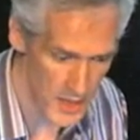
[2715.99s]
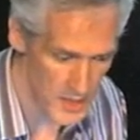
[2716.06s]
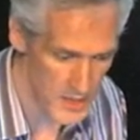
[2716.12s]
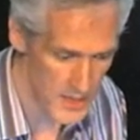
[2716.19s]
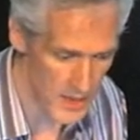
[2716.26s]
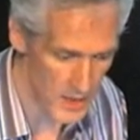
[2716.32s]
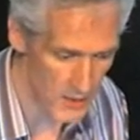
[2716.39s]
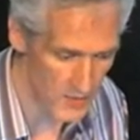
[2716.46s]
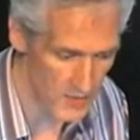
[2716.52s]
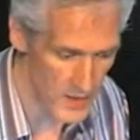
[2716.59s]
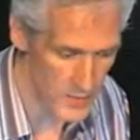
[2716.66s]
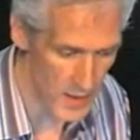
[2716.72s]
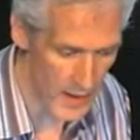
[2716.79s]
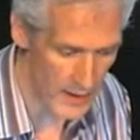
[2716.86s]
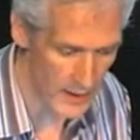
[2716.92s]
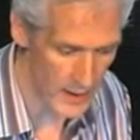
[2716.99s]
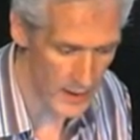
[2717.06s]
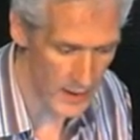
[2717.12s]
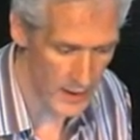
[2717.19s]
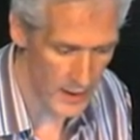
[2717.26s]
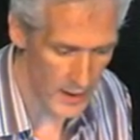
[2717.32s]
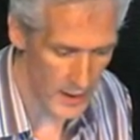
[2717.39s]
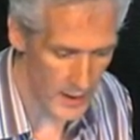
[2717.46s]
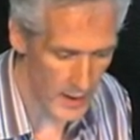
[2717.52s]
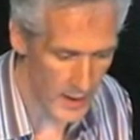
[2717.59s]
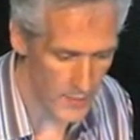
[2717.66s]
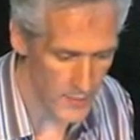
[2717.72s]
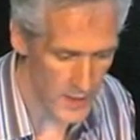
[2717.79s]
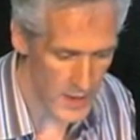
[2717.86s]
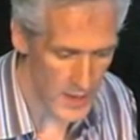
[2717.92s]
to get their feedback. Um,